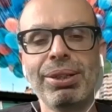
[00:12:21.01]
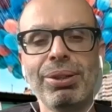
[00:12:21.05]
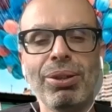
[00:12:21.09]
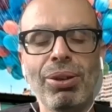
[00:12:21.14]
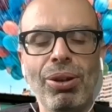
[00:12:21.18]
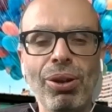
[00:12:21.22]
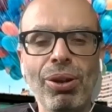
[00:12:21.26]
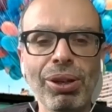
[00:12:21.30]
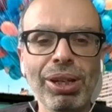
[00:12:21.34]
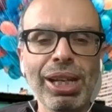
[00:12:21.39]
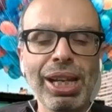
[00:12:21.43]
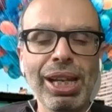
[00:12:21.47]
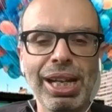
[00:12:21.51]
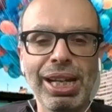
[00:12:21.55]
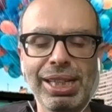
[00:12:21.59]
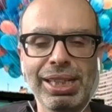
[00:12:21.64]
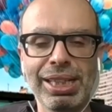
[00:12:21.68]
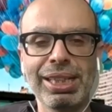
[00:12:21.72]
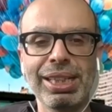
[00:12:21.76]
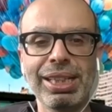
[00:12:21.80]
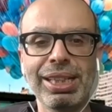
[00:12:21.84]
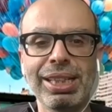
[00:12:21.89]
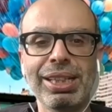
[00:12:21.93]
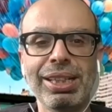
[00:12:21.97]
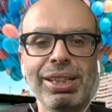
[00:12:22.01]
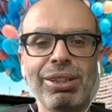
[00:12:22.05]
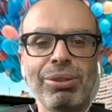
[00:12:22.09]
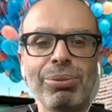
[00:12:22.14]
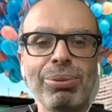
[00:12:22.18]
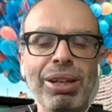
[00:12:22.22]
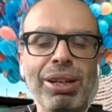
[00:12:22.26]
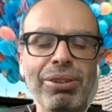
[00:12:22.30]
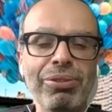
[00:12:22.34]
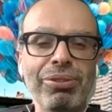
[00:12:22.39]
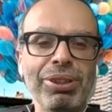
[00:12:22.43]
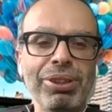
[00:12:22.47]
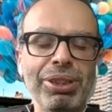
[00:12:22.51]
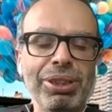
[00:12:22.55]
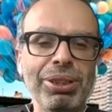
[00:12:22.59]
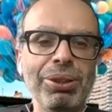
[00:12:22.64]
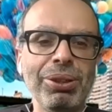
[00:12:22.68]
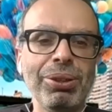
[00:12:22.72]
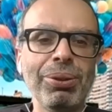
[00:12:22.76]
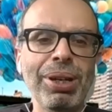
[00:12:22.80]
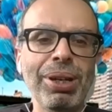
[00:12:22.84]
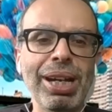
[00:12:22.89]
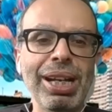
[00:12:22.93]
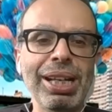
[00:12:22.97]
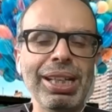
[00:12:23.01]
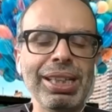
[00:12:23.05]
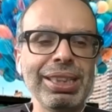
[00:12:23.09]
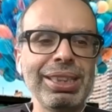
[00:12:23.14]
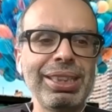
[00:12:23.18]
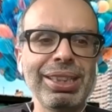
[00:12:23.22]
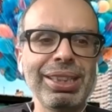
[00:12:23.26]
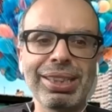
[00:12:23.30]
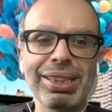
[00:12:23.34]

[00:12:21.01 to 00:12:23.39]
online revenue, and